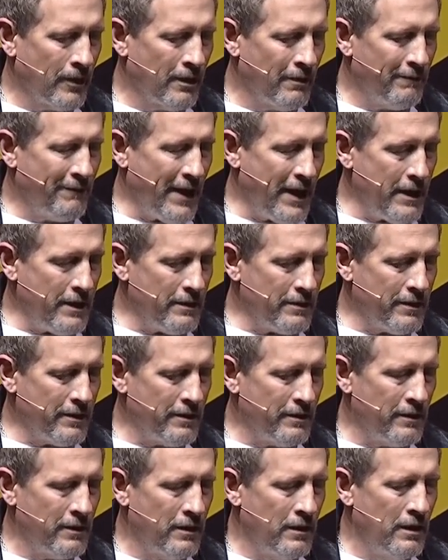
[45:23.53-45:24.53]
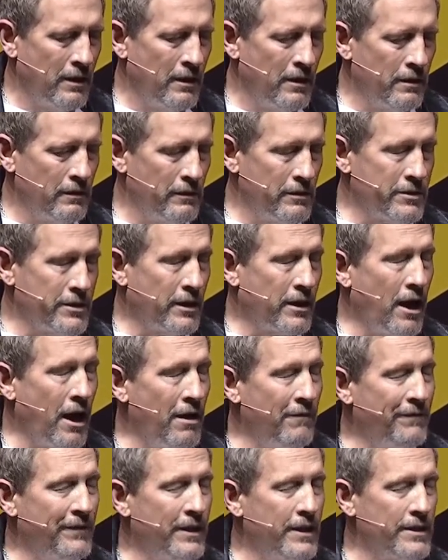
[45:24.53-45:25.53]
Faith is the
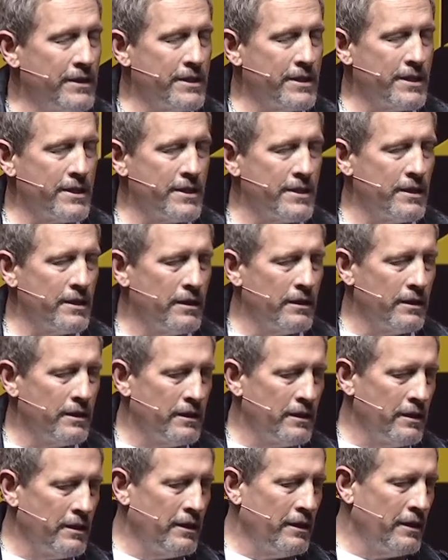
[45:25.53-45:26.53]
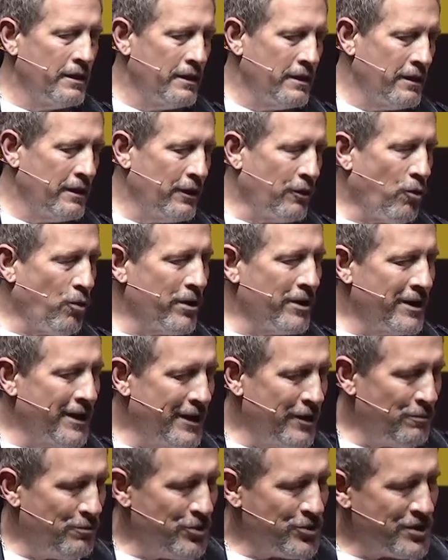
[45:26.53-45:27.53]
confidence, according to
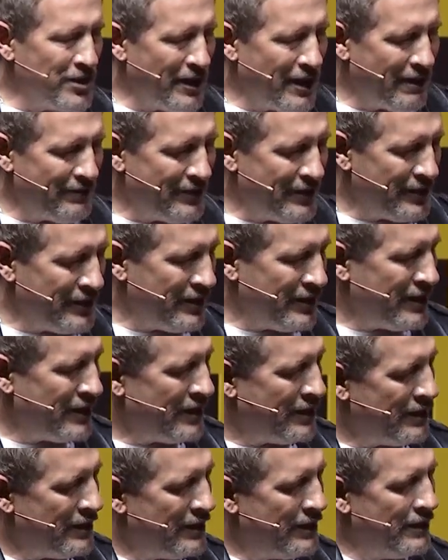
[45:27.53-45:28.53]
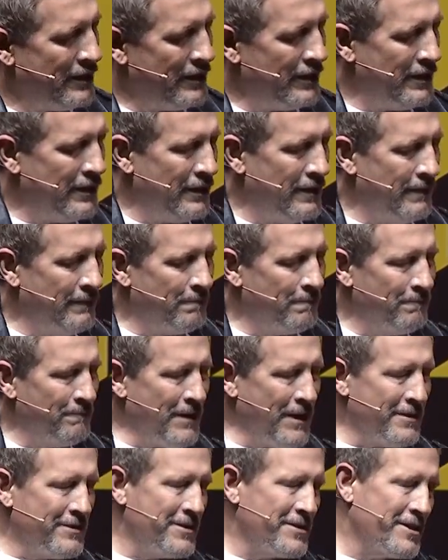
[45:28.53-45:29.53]
Hebrews 11,
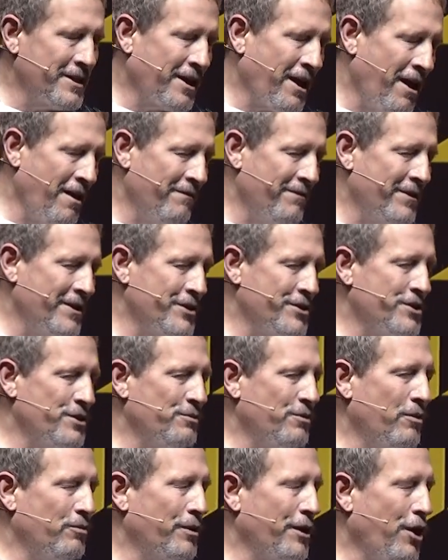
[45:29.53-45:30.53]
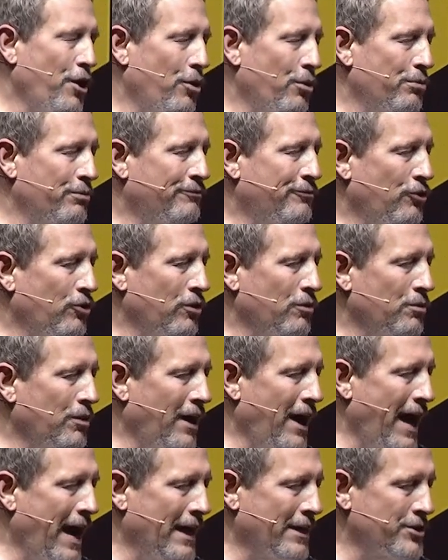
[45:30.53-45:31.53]
faith is the confidence that what we hope for will
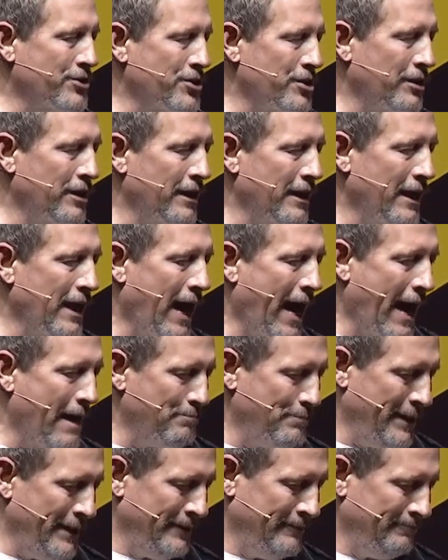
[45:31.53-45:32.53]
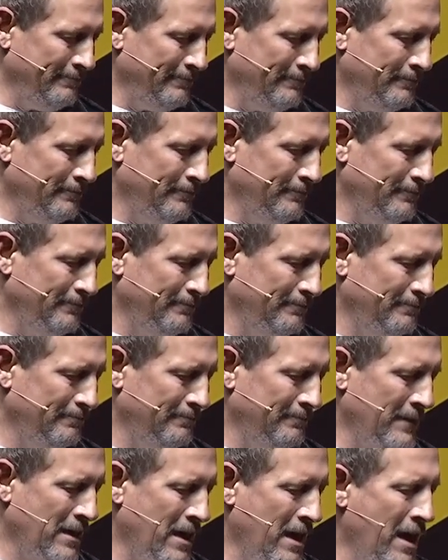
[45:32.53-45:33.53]
actually happen.
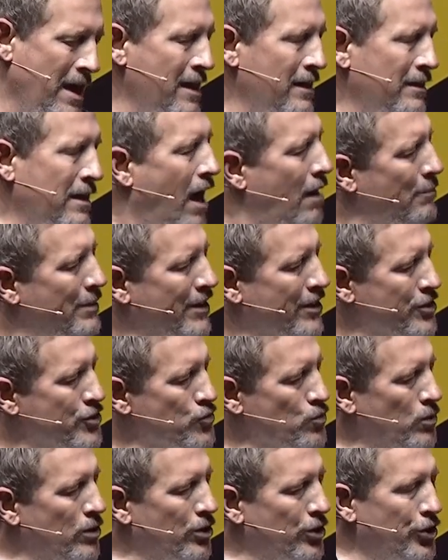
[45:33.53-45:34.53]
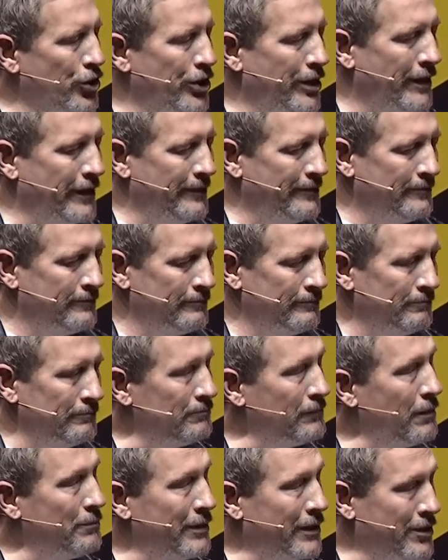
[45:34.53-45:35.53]
Not because we're good,
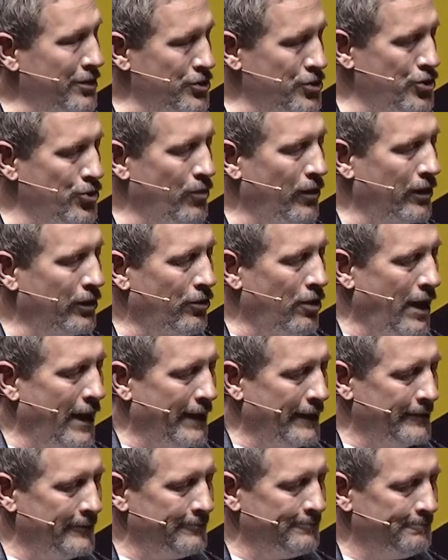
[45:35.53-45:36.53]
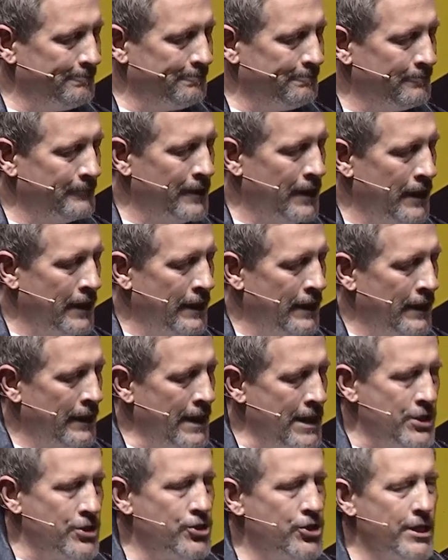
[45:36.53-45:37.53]
but because you are great.
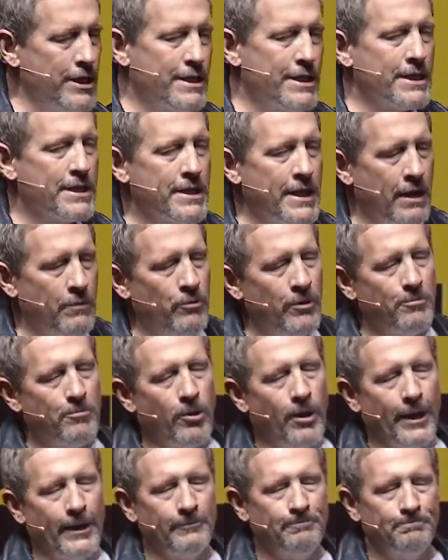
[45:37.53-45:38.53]
In Jesus' name we pray.